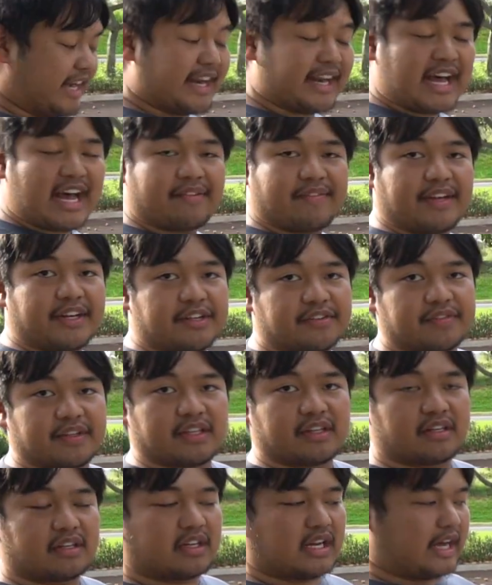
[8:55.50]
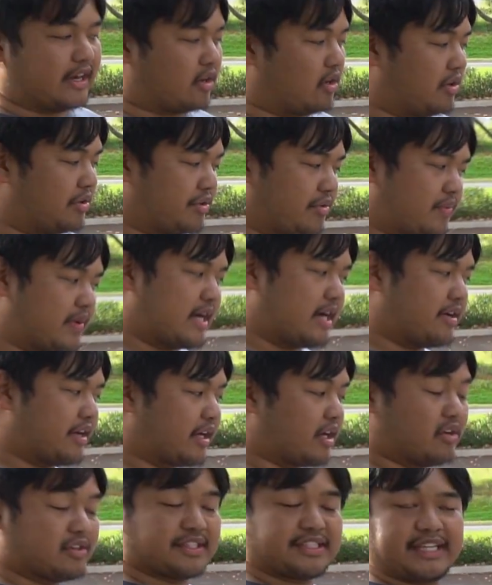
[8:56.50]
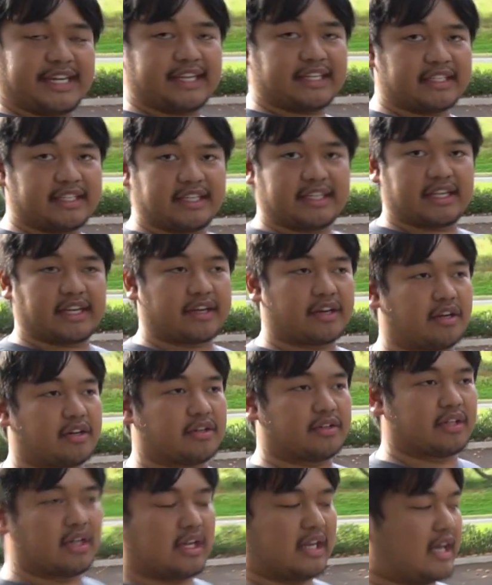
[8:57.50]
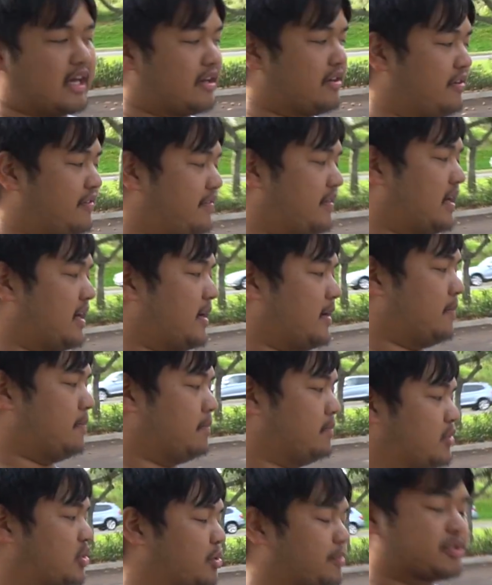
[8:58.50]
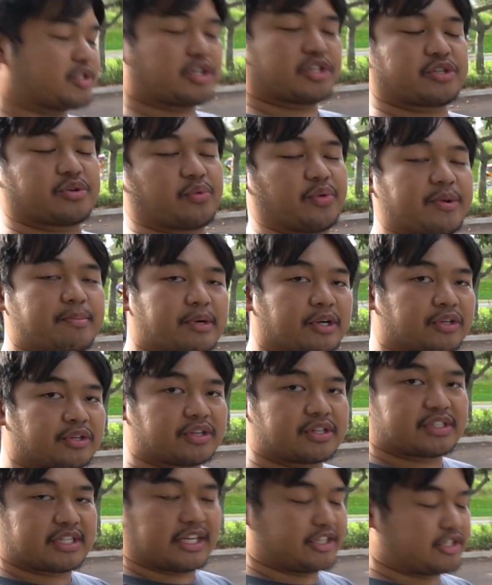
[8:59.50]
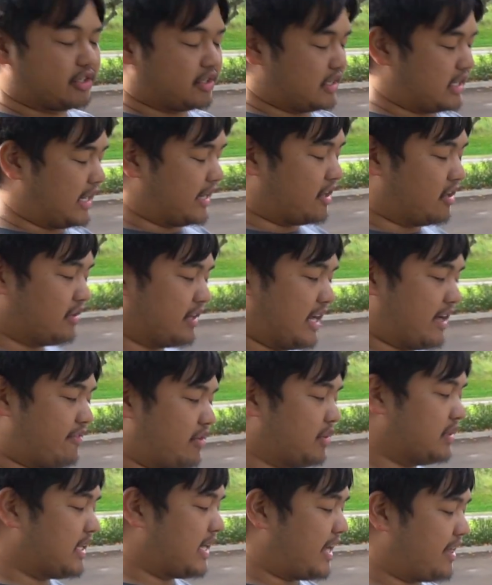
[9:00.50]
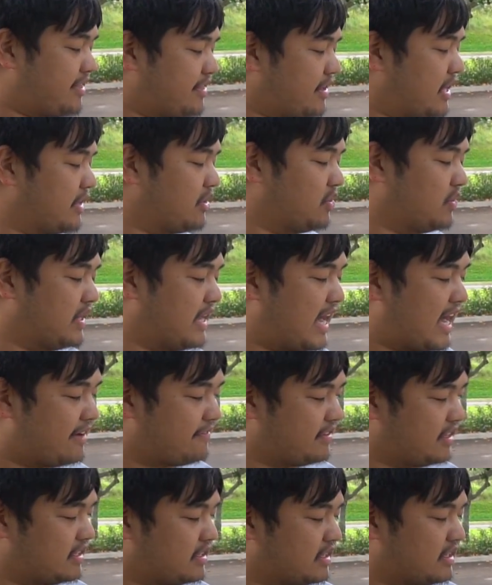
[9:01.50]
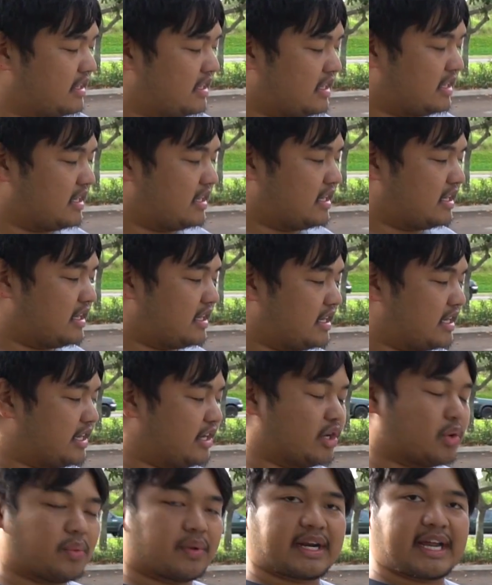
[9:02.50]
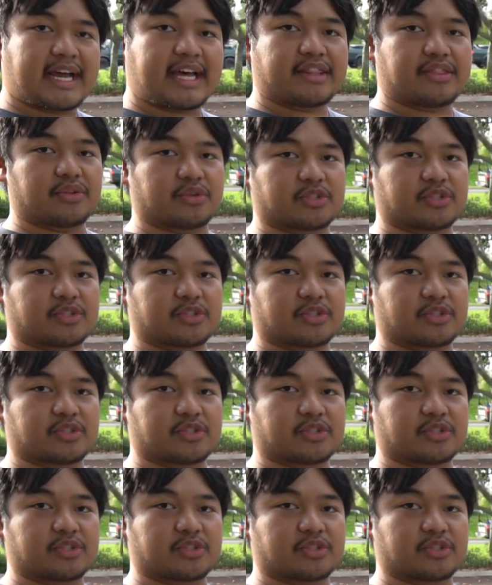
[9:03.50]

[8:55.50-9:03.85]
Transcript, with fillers: didn't have any of it. I called around, I called Saleen, I called a lot of um, supercharger rebuilders. I, I called everyone that I thought who would have it and no one had